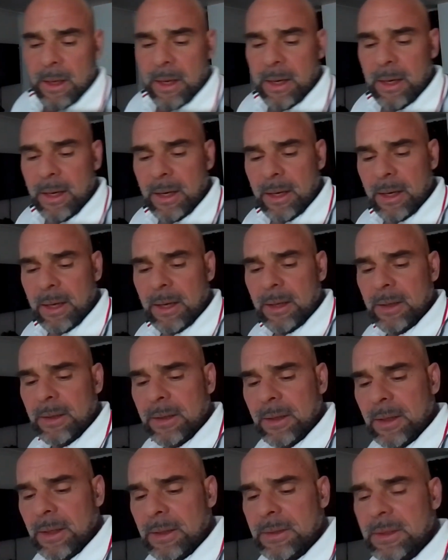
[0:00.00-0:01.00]
And
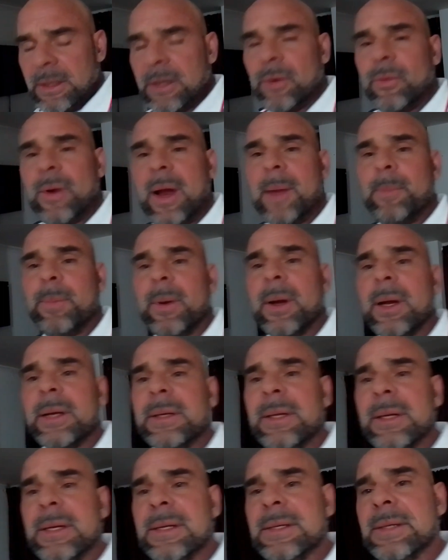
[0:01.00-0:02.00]
did
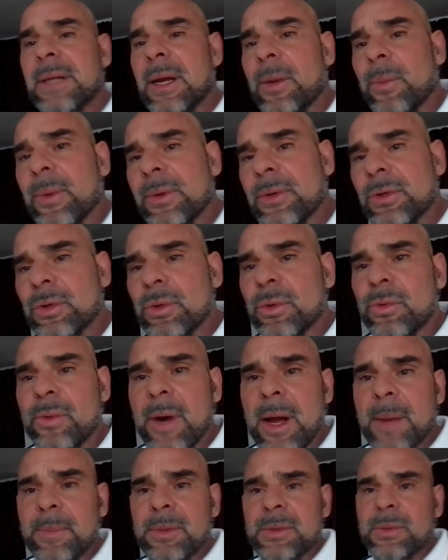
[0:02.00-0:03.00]
a set with 2
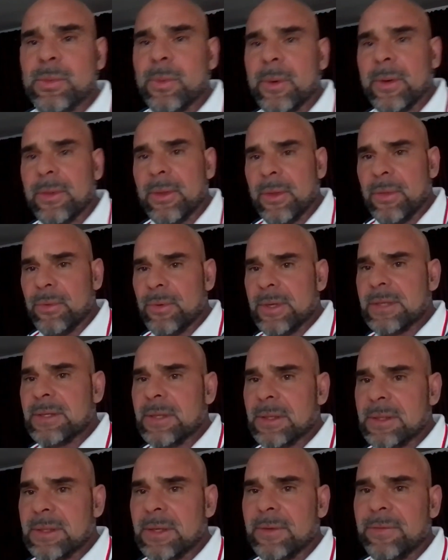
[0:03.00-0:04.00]
reps with the
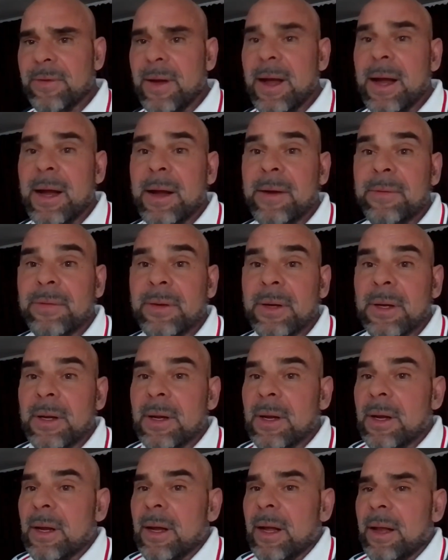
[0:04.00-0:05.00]
365.
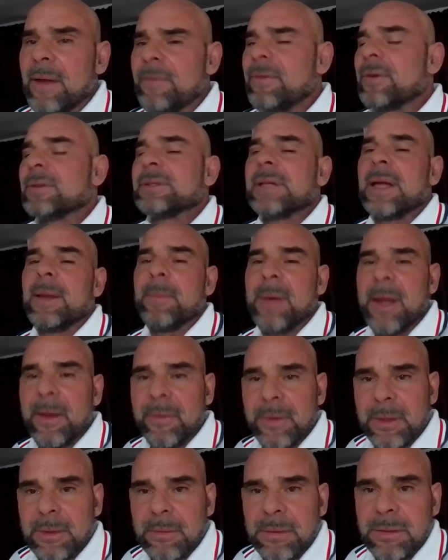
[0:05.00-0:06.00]
That felt damn
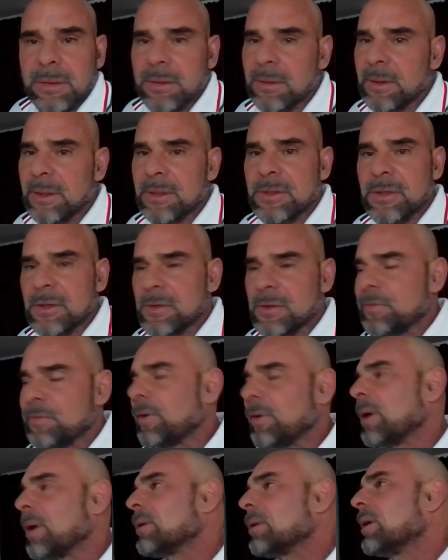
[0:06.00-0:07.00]
heavy. It just
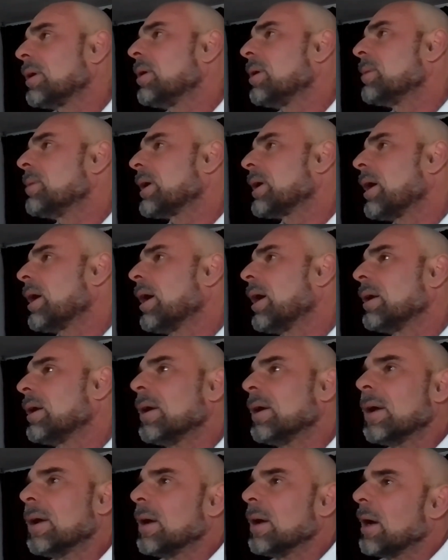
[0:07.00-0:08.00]
felt, oh my God,
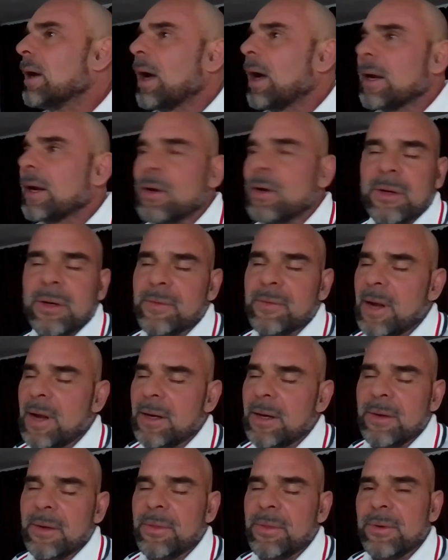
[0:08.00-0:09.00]
I couldn't have
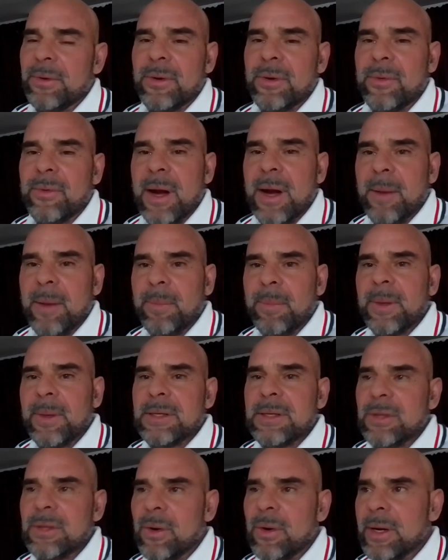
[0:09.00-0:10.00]
gotten a 3rd rep. And
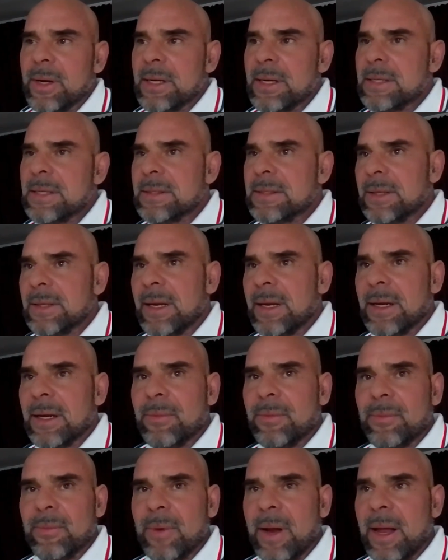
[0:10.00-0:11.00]
so it is like
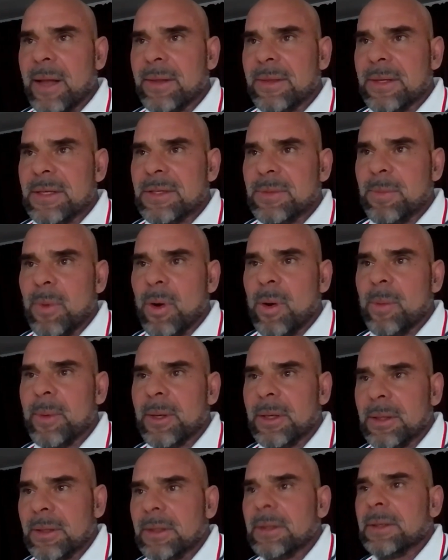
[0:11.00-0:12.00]
at this
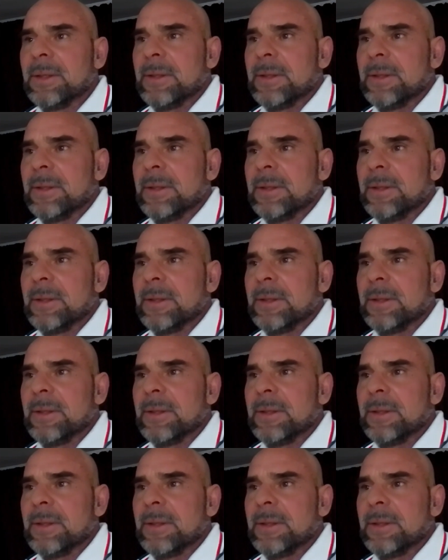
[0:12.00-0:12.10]
moment